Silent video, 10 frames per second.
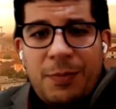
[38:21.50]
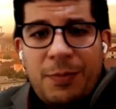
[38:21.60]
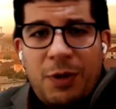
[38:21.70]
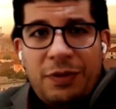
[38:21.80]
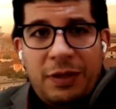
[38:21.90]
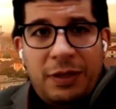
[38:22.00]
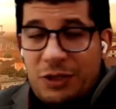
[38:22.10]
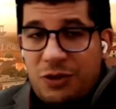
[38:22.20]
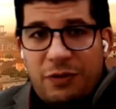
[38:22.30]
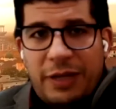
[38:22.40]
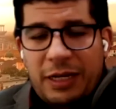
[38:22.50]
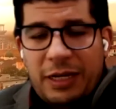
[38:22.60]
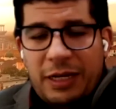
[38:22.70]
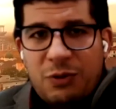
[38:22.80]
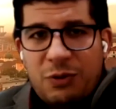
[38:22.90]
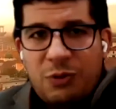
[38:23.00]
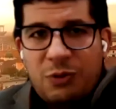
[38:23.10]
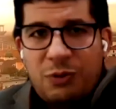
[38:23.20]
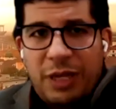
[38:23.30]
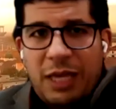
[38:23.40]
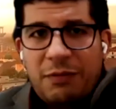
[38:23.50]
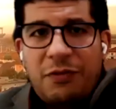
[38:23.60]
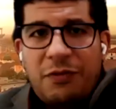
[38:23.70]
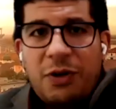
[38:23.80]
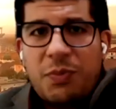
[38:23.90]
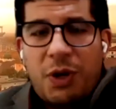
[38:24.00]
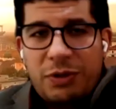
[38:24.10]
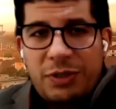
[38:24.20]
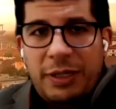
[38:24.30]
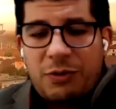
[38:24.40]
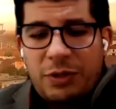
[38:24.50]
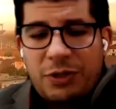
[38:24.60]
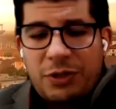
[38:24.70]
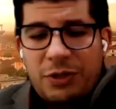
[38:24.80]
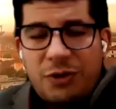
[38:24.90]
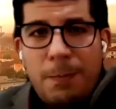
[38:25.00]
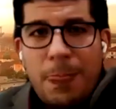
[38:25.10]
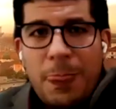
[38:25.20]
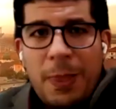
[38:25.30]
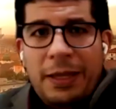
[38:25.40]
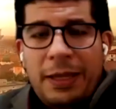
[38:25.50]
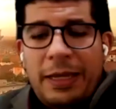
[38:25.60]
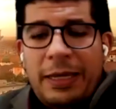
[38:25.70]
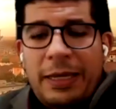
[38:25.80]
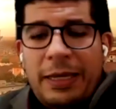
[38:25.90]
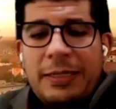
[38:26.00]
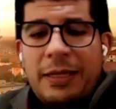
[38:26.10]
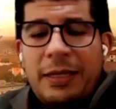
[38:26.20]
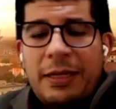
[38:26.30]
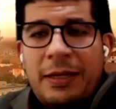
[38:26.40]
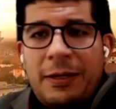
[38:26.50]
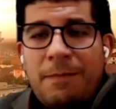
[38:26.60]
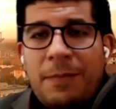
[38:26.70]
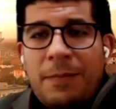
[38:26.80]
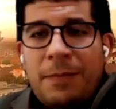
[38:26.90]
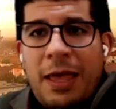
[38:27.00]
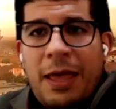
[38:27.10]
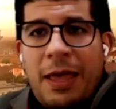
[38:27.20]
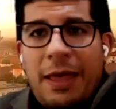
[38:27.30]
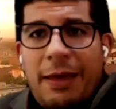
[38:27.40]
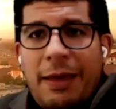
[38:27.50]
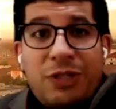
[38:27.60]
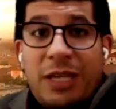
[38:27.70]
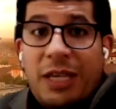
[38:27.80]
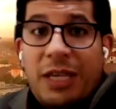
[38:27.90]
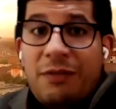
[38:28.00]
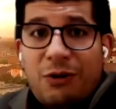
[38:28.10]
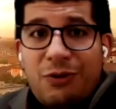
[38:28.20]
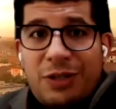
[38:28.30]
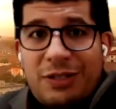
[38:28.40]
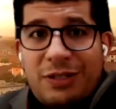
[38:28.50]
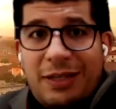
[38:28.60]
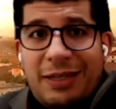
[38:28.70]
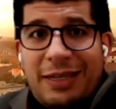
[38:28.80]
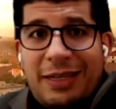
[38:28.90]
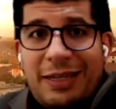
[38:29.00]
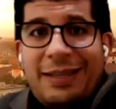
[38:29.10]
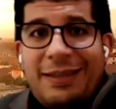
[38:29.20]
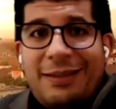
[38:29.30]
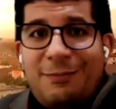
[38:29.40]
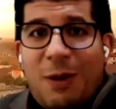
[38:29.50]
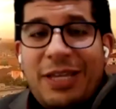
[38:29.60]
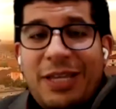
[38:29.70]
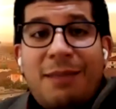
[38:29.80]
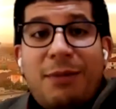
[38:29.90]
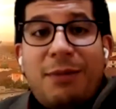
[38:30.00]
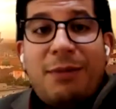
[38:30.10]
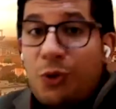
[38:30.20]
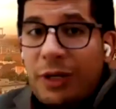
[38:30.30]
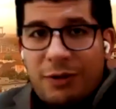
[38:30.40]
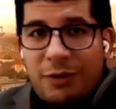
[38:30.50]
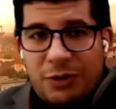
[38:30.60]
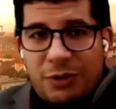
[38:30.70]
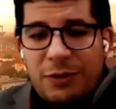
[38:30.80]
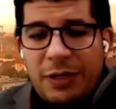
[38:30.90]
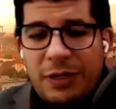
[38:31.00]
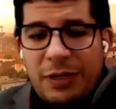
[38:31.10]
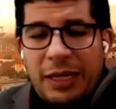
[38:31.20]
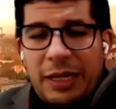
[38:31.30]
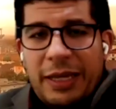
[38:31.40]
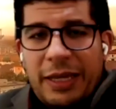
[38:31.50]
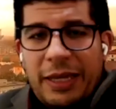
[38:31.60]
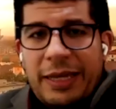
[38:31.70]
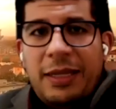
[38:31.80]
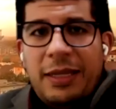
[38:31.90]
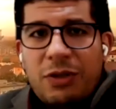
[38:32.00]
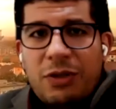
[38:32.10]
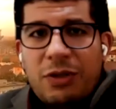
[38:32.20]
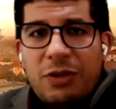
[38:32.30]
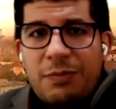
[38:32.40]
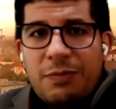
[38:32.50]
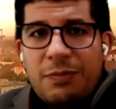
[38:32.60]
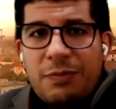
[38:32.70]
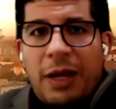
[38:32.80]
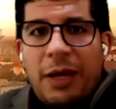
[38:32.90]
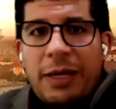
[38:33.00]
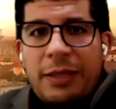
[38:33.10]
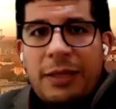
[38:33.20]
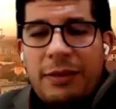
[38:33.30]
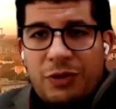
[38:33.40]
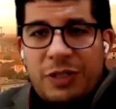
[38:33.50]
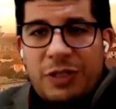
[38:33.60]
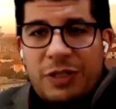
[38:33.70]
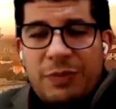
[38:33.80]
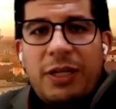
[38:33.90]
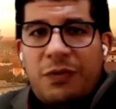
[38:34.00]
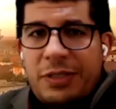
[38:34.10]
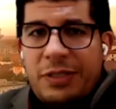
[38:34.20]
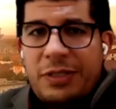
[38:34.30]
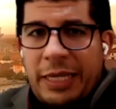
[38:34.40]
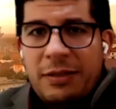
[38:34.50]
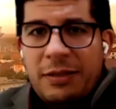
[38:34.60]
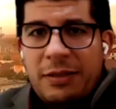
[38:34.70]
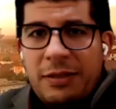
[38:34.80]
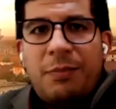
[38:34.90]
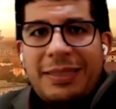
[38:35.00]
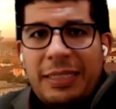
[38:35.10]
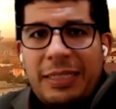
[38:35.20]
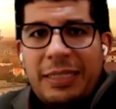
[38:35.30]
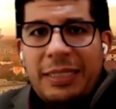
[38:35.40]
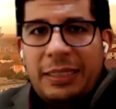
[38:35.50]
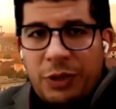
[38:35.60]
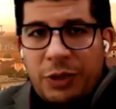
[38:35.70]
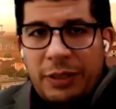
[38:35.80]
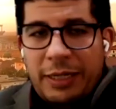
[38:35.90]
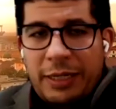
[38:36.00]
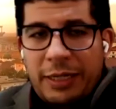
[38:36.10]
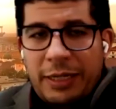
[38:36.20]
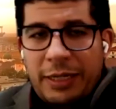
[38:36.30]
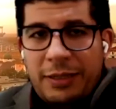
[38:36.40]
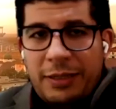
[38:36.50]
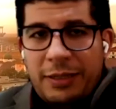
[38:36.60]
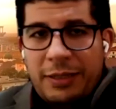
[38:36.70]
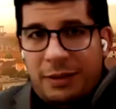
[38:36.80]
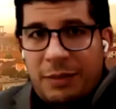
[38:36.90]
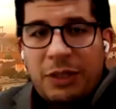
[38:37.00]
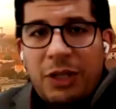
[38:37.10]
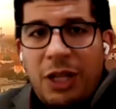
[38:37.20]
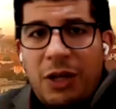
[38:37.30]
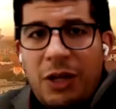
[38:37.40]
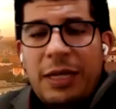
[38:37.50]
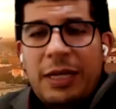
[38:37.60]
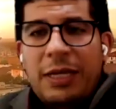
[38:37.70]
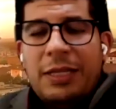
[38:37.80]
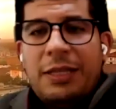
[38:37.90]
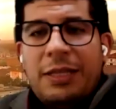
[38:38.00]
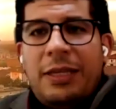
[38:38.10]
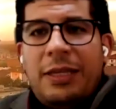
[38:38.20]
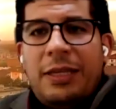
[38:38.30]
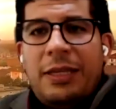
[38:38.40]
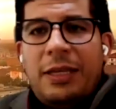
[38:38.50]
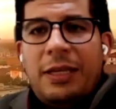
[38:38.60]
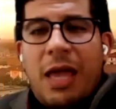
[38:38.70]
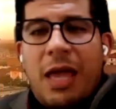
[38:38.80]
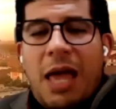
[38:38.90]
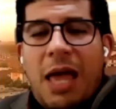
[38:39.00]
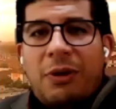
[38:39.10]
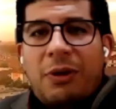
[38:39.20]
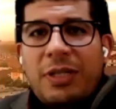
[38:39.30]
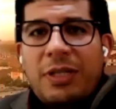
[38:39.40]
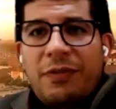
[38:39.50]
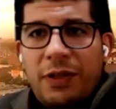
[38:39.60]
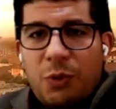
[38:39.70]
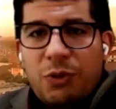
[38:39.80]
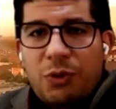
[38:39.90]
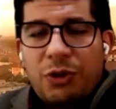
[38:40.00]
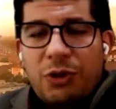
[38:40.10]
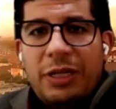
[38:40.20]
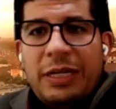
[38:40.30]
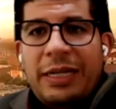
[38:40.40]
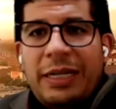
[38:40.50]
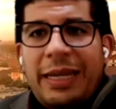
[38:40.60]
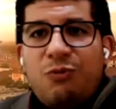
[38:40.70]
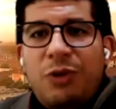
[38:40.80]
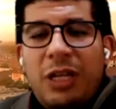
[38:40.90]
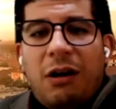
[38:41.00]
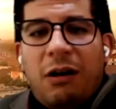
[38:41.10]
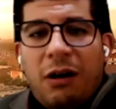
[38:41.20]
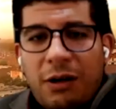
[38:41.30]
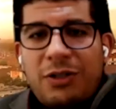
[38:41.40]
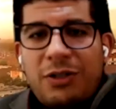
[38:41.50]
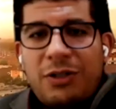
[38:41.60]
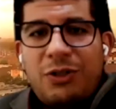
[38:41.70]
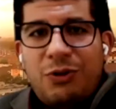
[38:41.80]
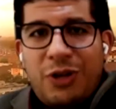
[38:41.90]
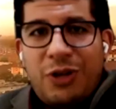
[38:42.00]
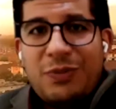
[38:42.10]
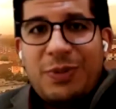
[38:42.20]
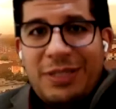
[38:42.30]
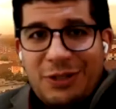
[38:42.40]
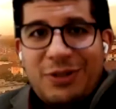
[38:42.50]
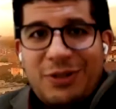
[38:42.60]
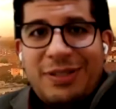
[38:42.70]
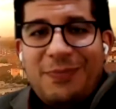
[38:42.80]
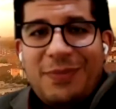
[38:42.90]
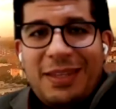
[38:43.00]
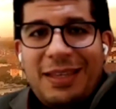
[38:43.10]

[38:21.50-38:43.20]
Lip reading: of the history of the Hanafi school, we have a very robust legal tradition. And I would say even not just, I would say it's a mature legal tradition. And legal traditions by nature, especially sophisticated, multi-layered one like Islamic law, because it's a well-developed order, it's really hard to change positions in it.